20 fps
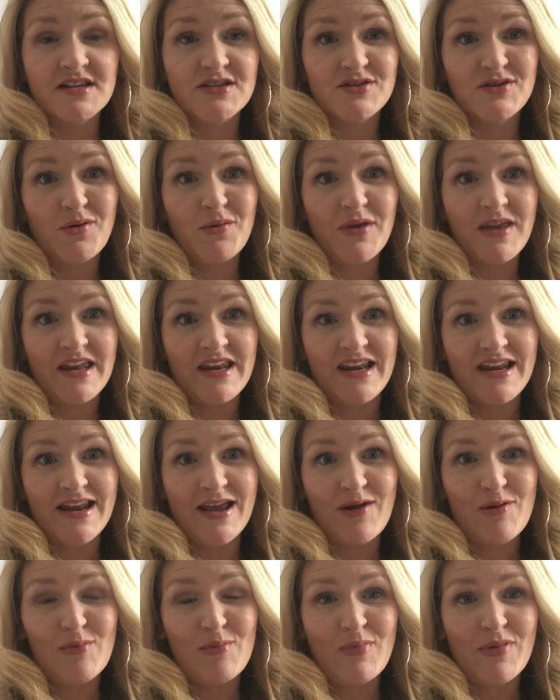It's going in and
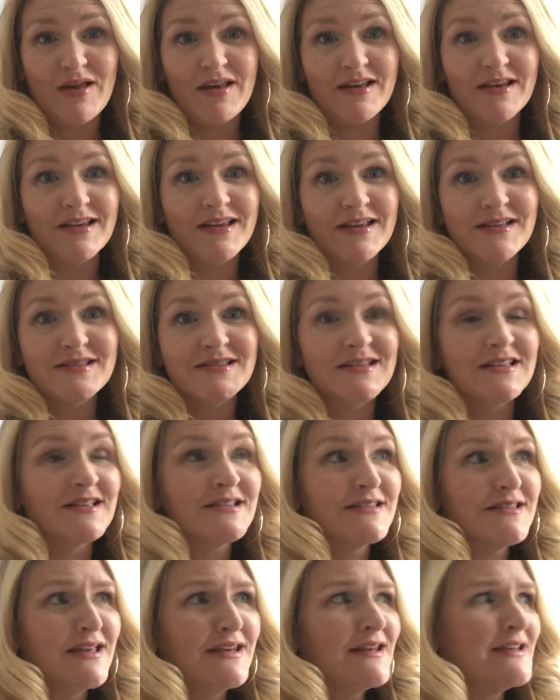out. But it's a
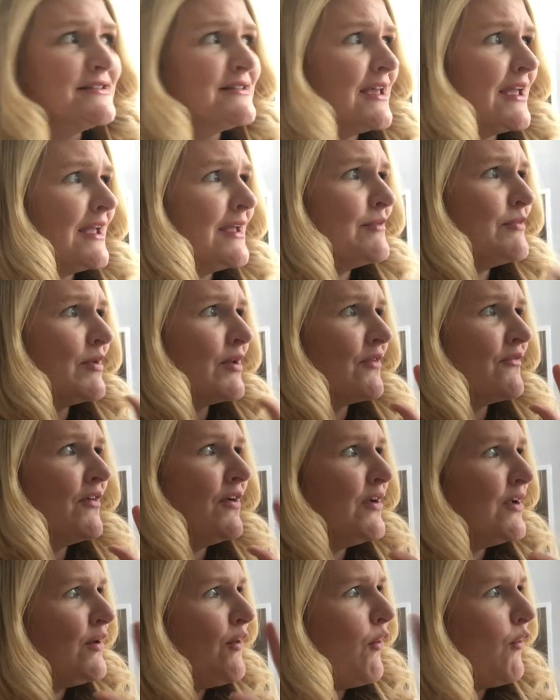sunny day, but a
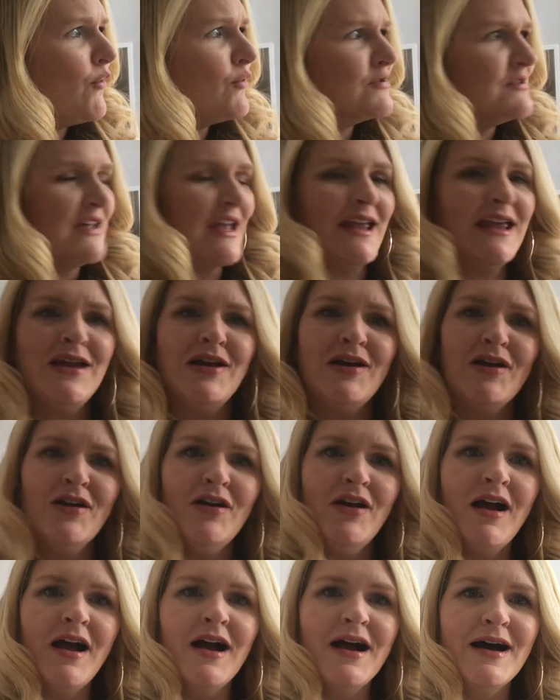very cold day
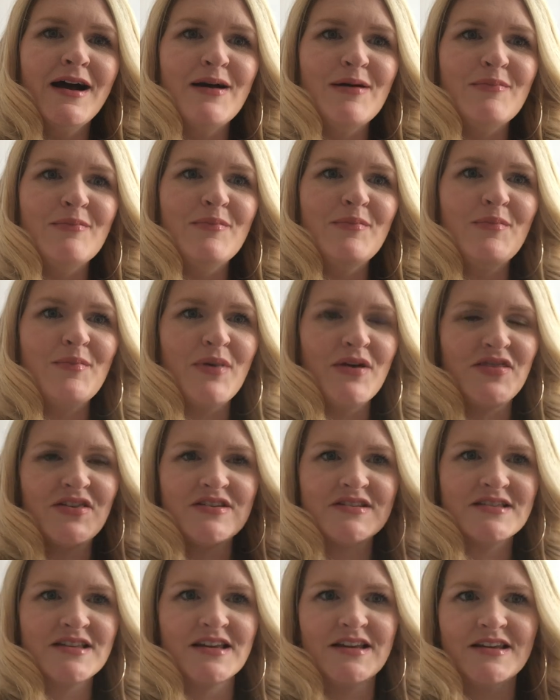here. Um, but the
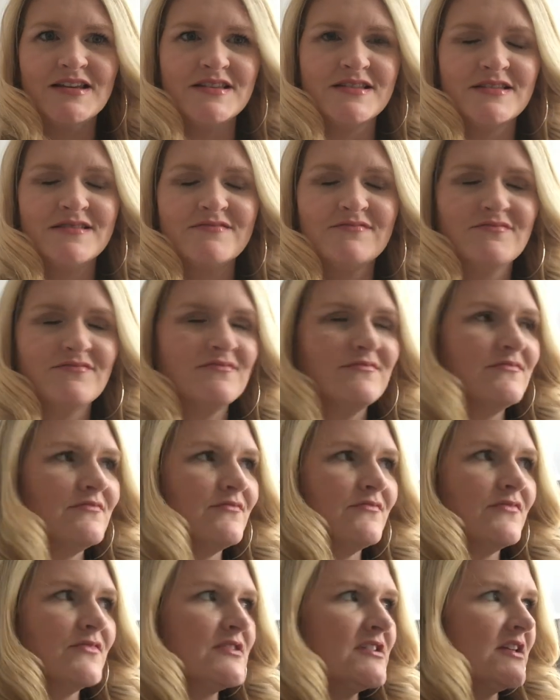sun is
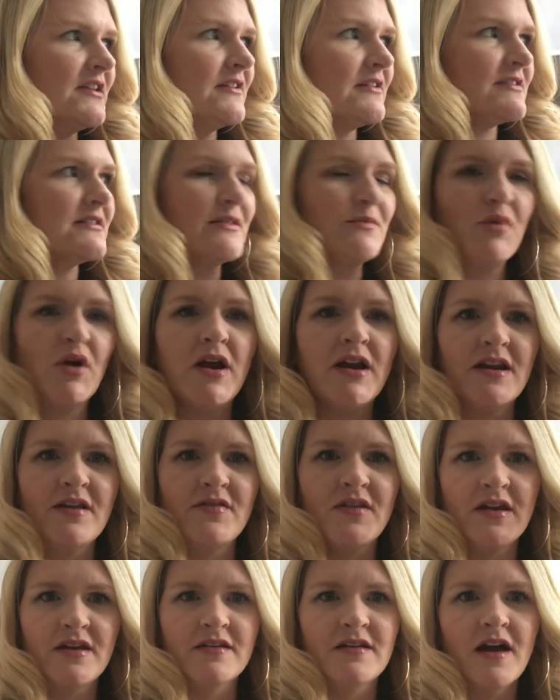ridiculously bright
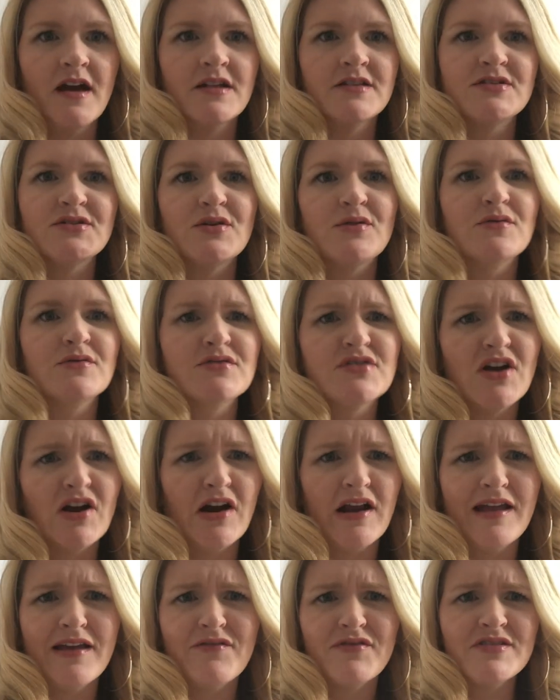and then not. So
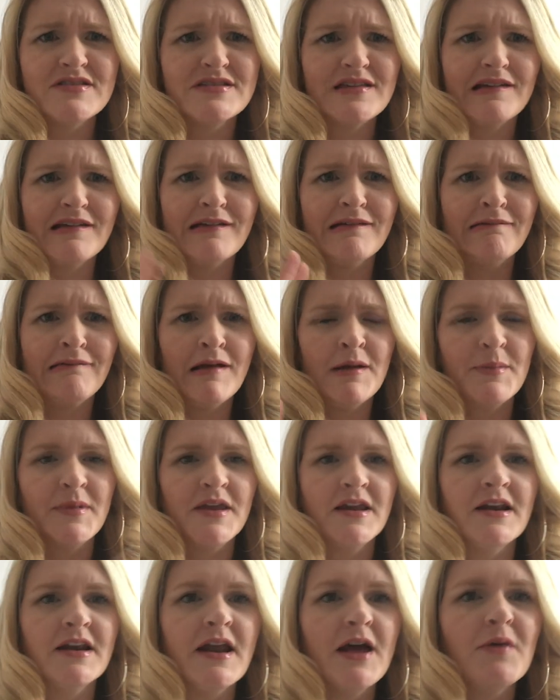sorry if it's like coming
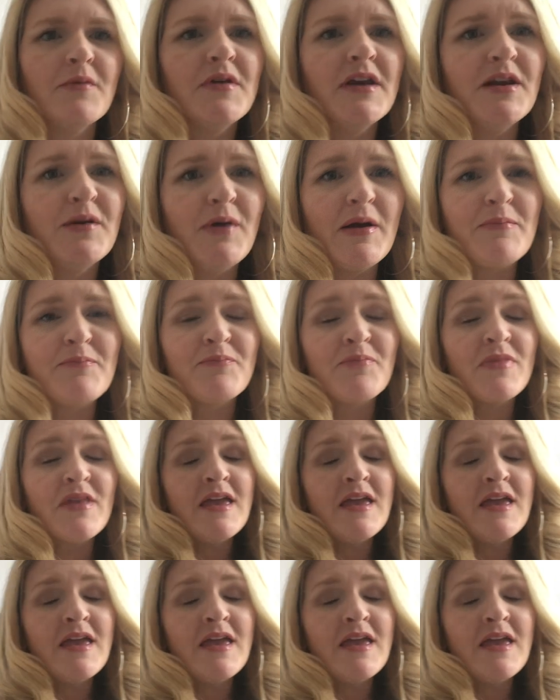in and out. Anyway.